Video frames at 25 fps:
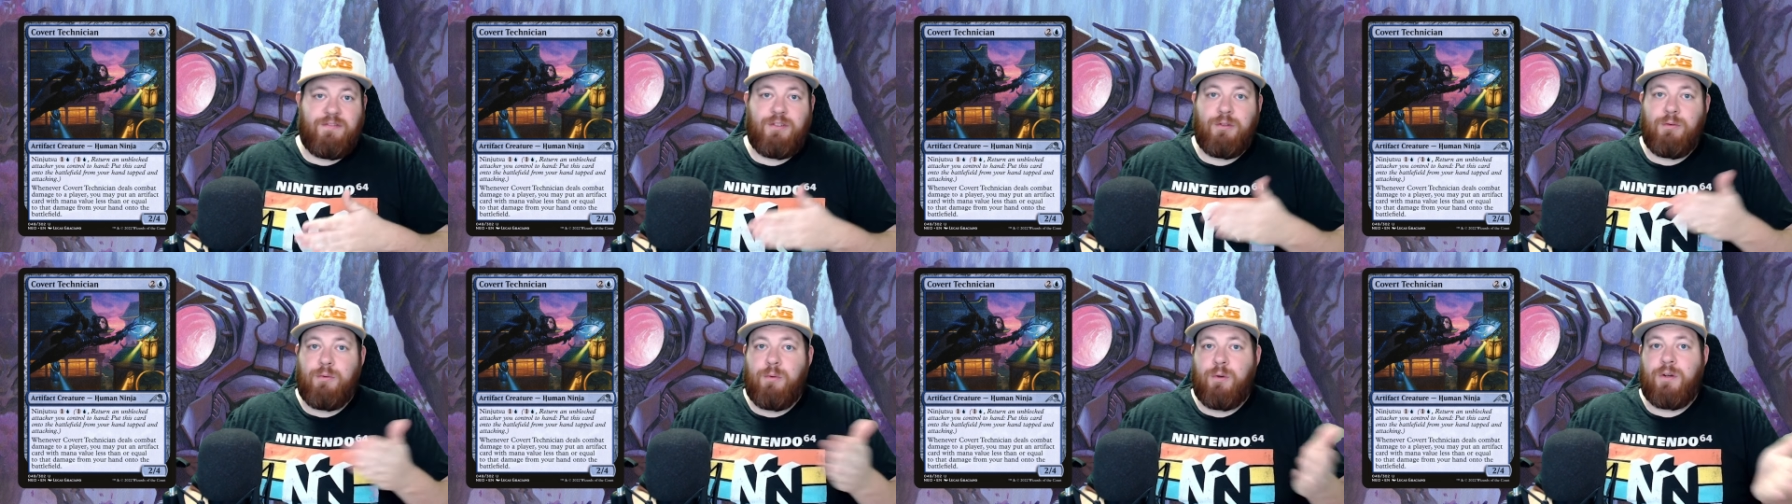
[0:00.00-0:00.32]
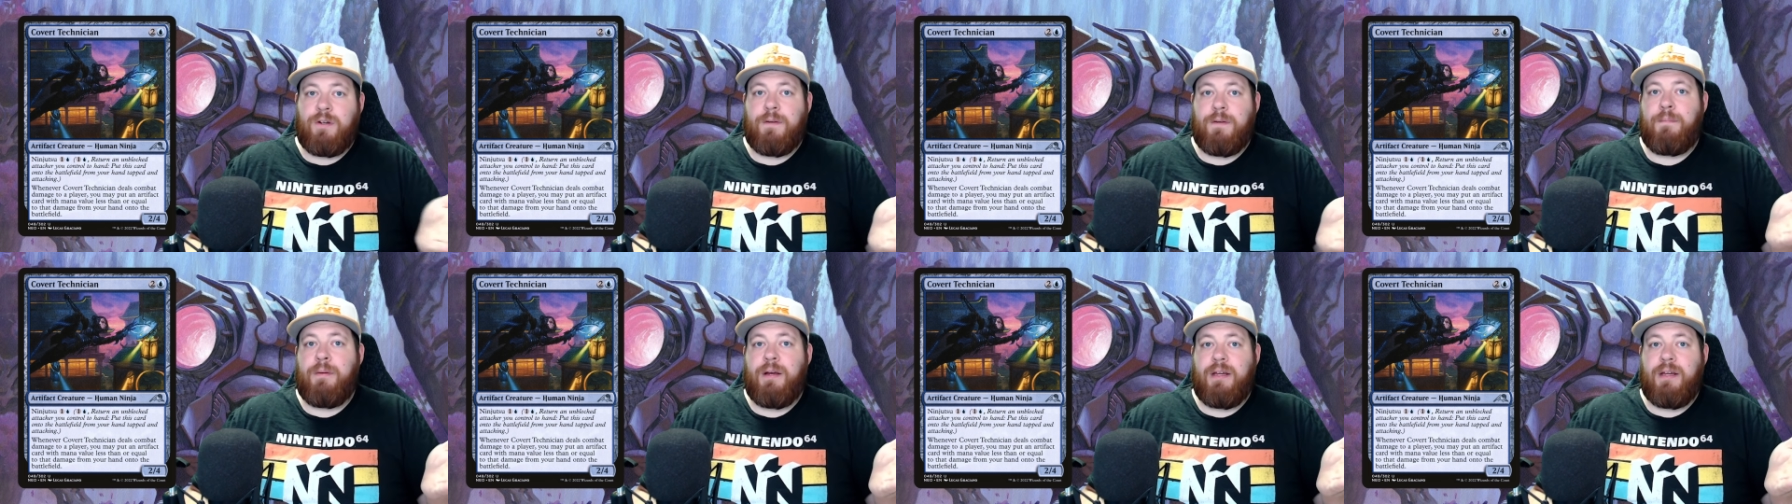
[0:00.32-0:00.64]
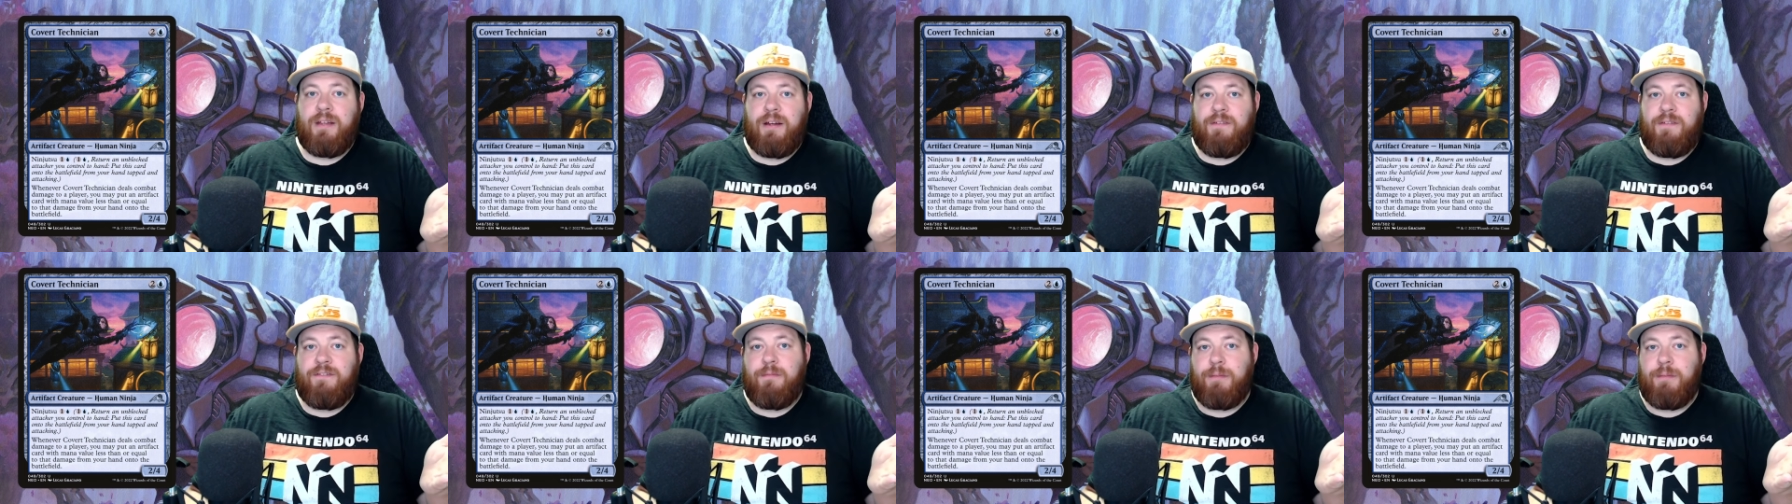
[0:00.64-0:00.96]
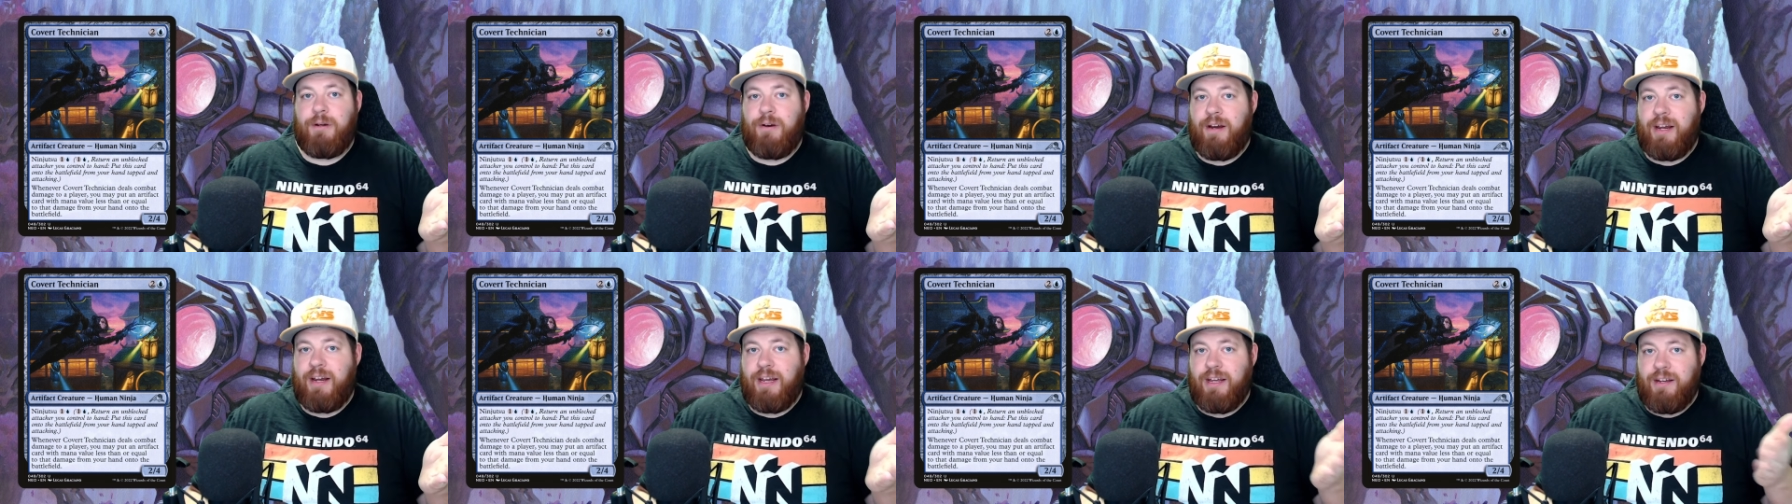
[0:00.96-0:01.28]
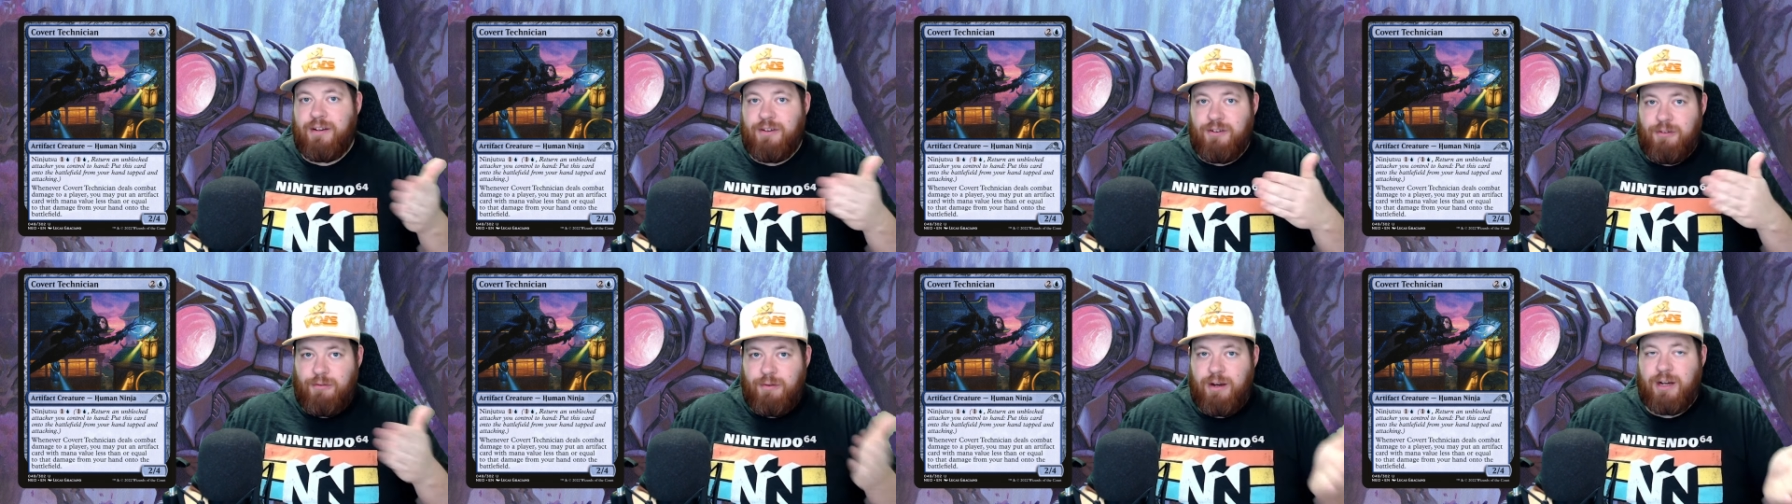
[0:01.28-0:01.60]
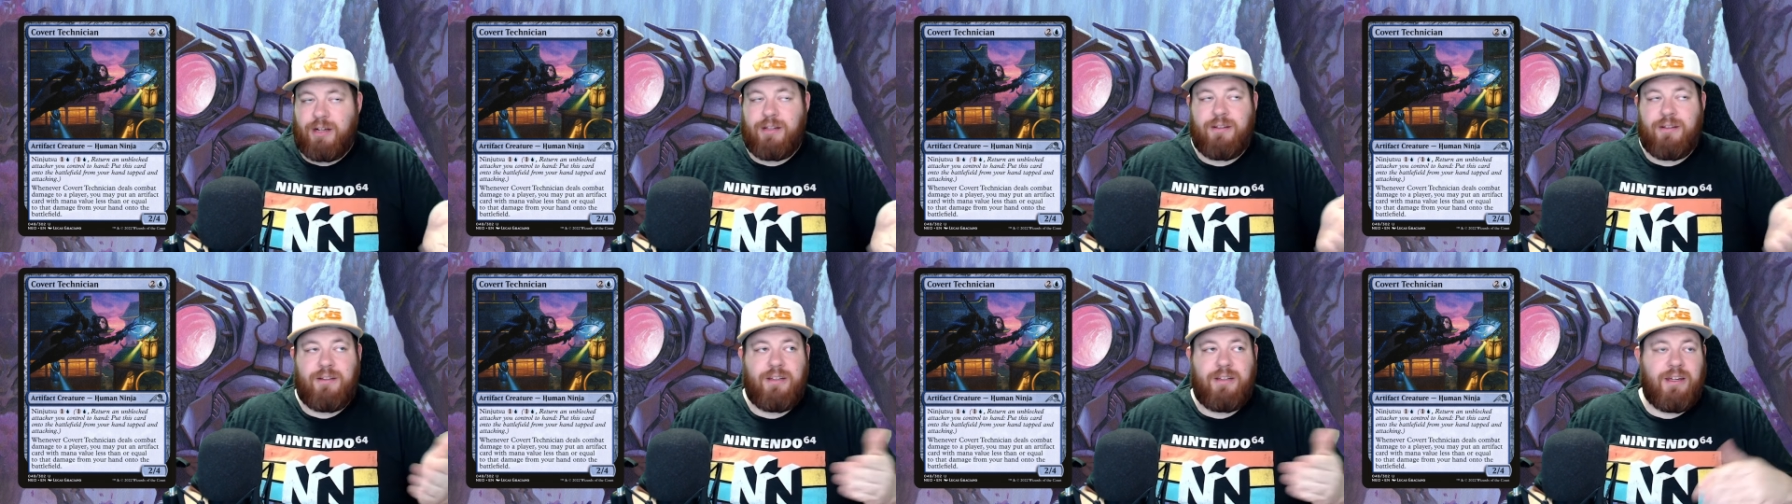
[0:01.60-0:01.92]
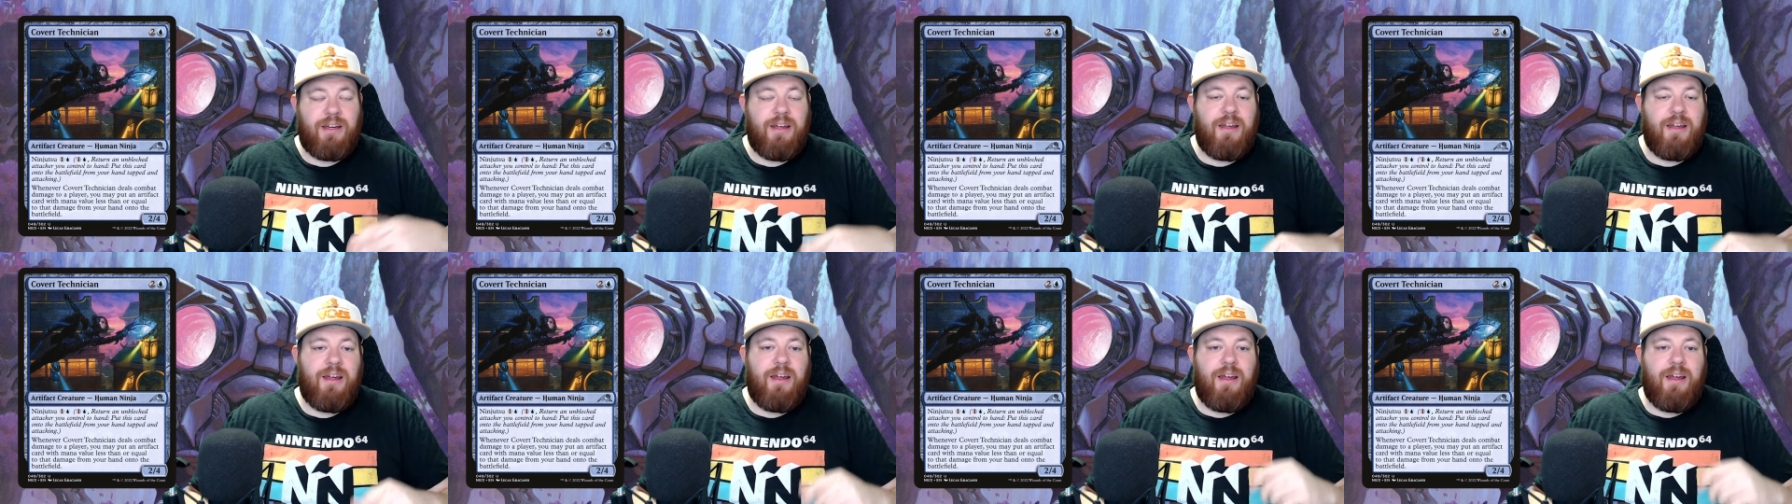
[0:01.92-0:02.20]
you were to play that from your hand directly.